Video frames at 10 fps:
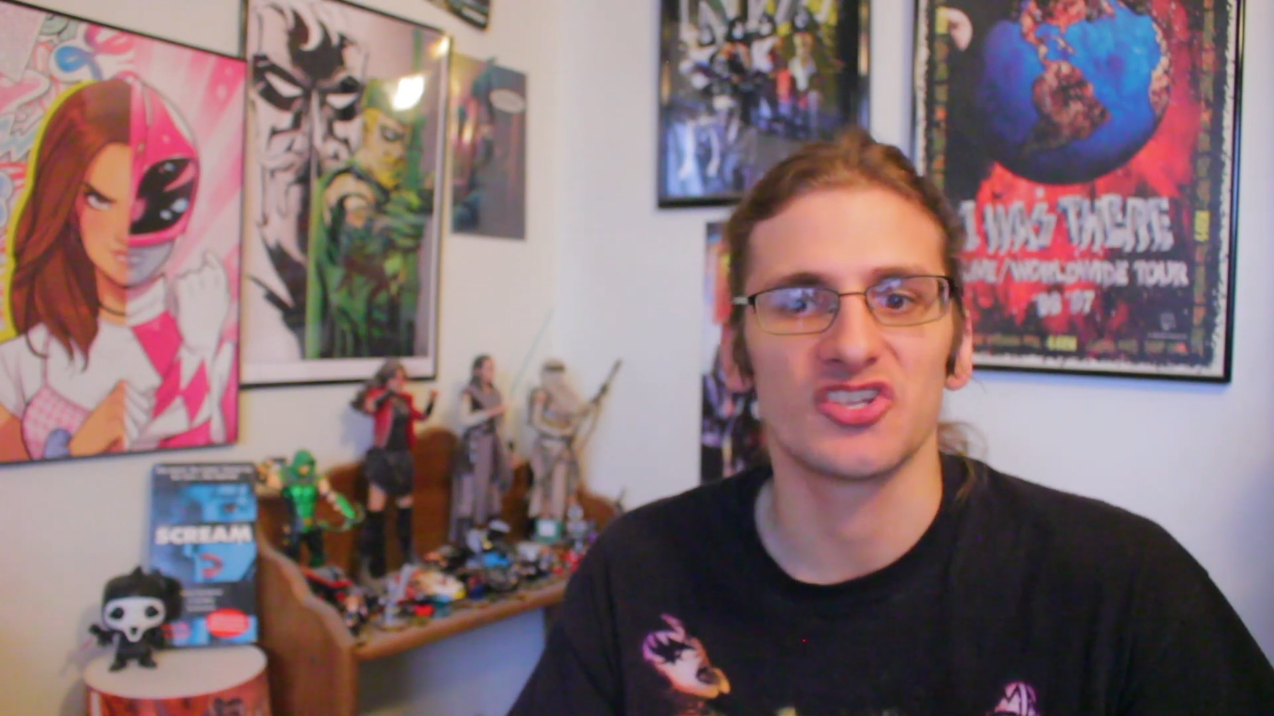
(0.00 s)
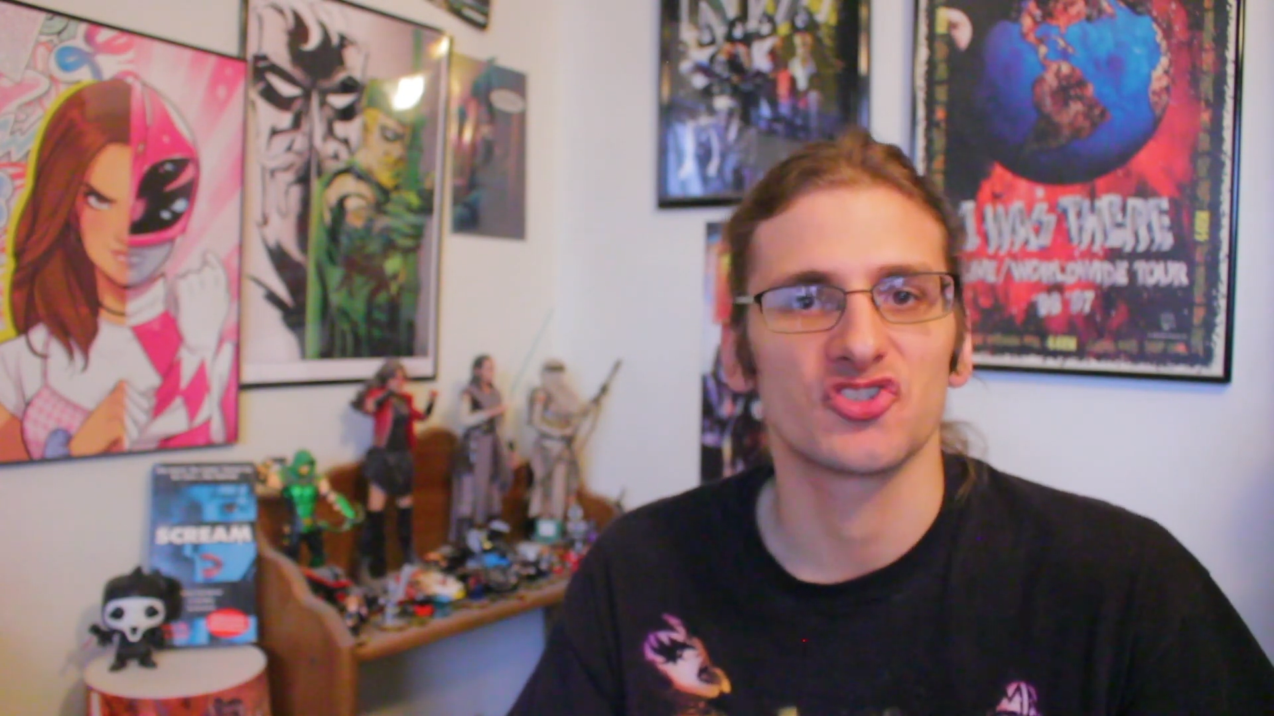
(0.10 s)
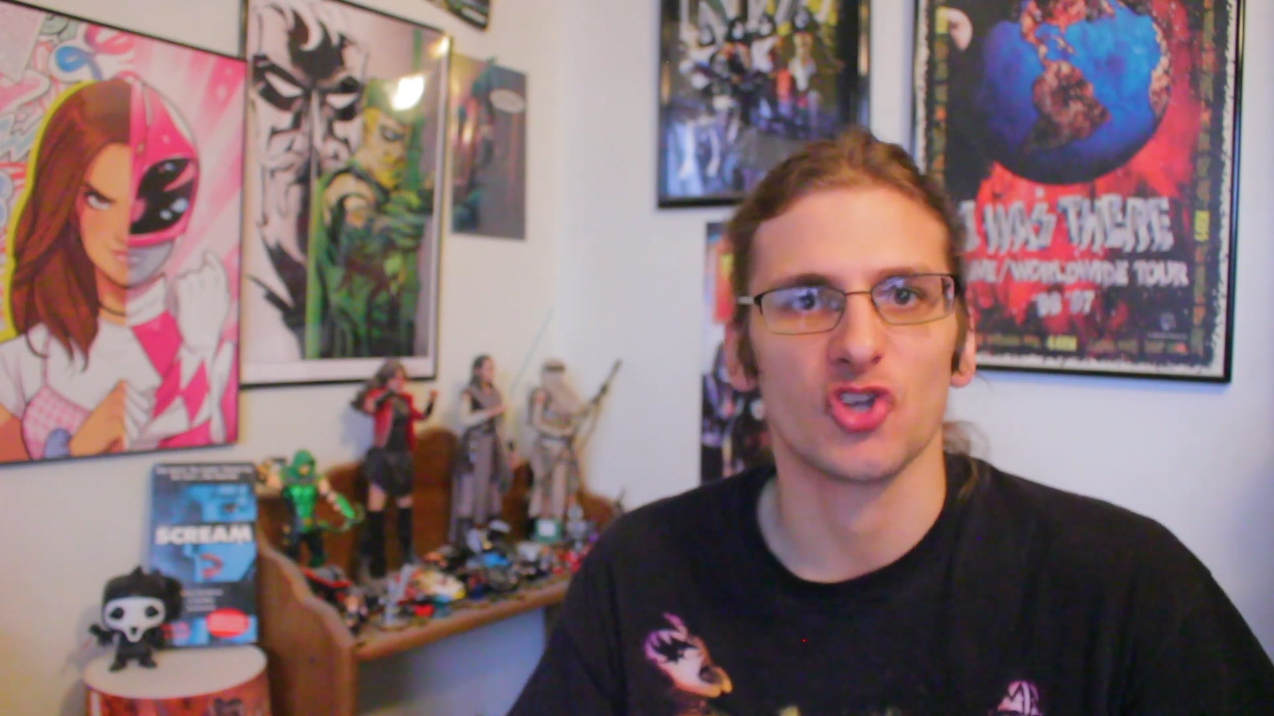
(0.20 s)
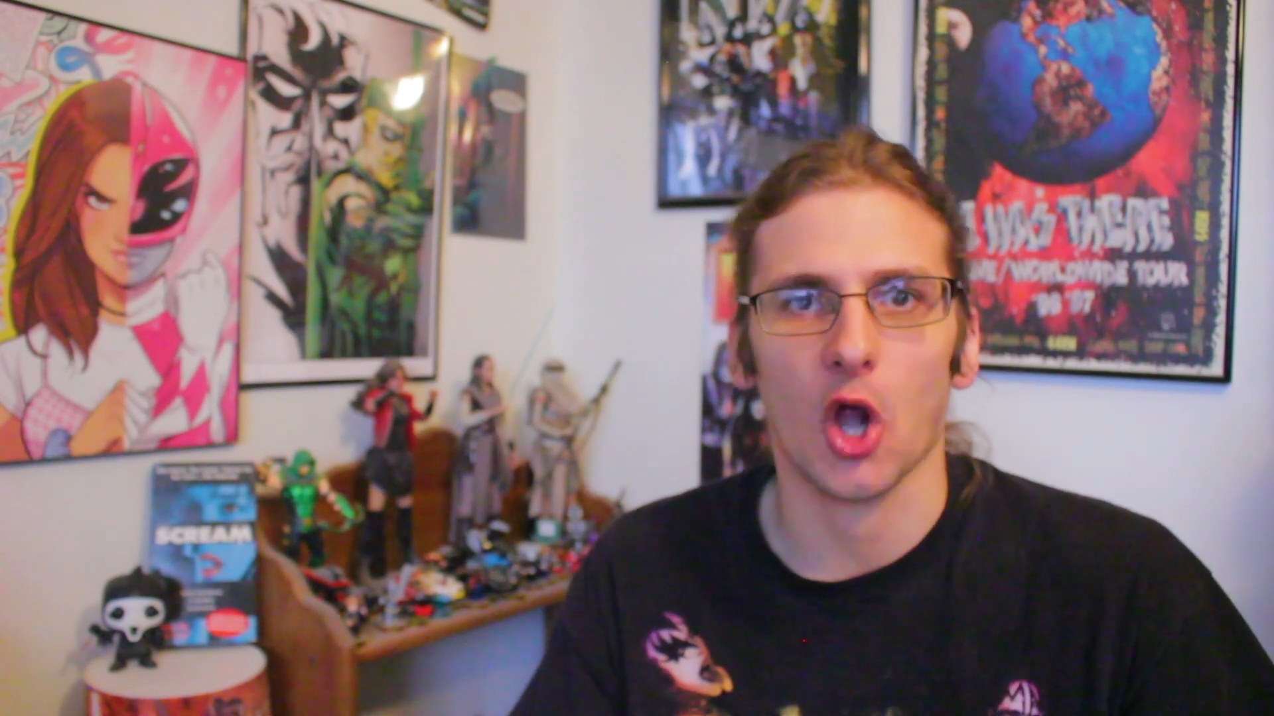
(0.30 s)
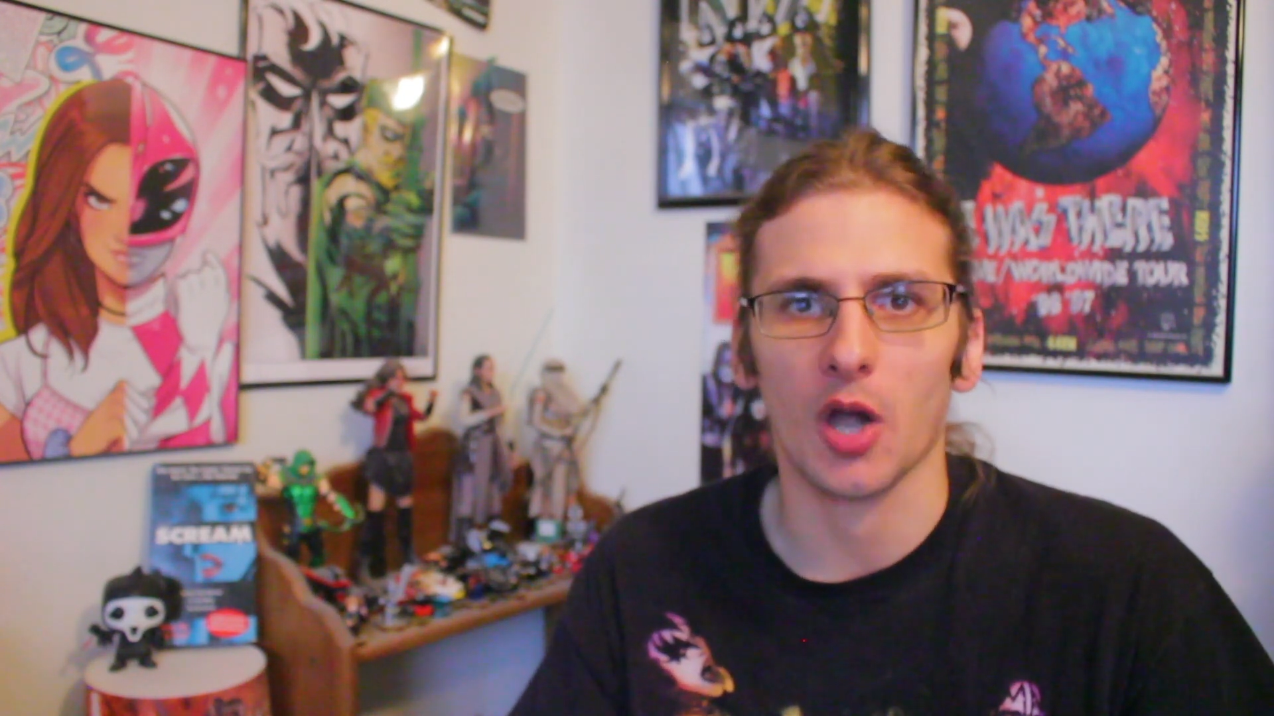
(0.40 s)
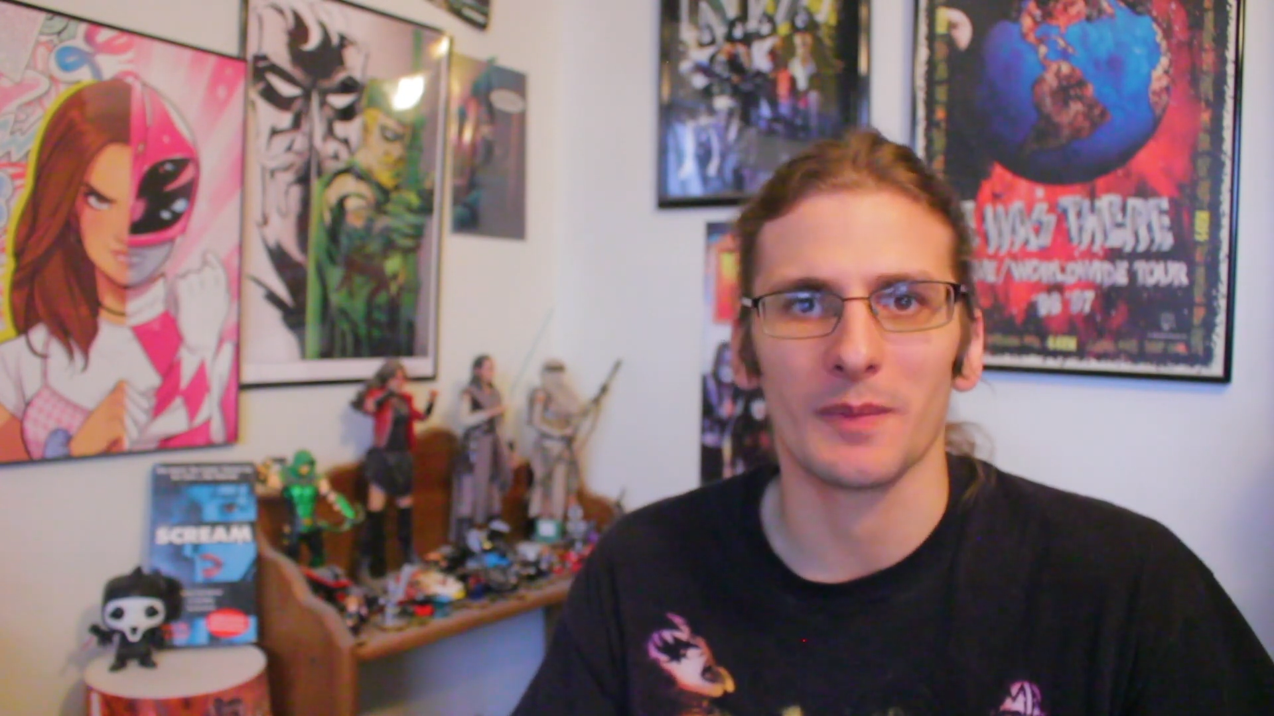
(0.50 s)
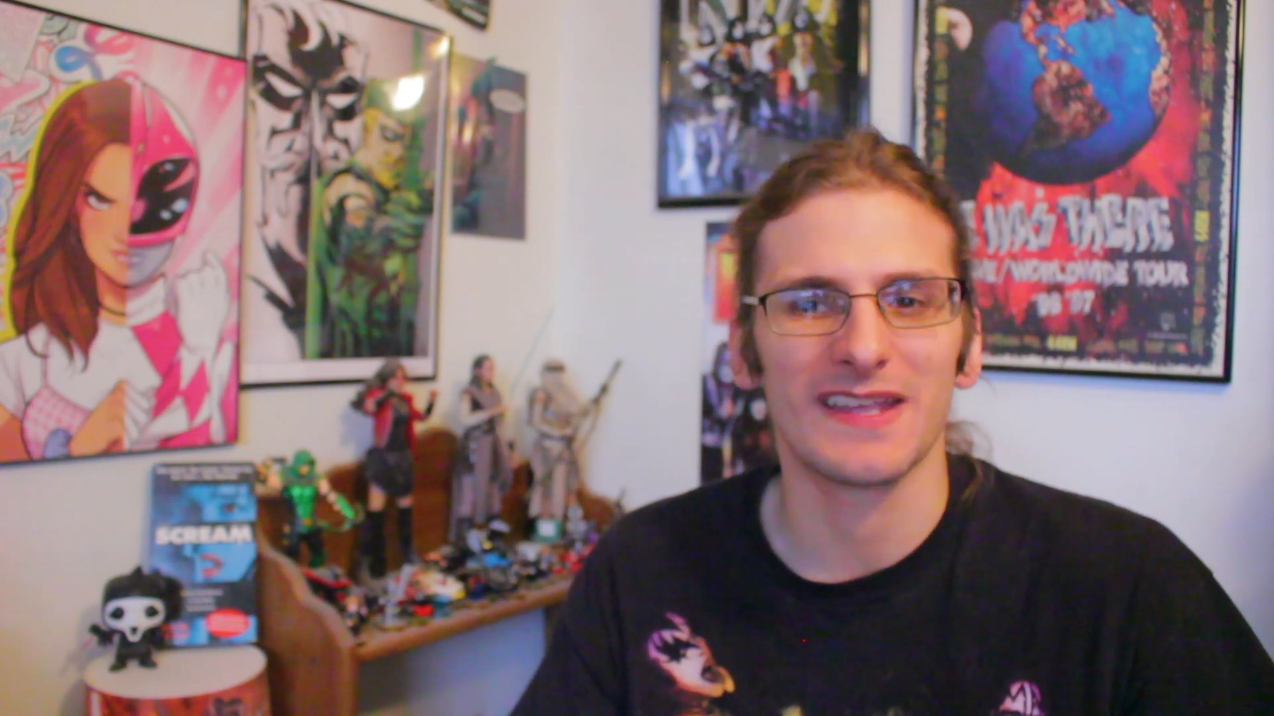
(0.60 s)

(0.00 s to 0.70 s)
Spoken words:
charming,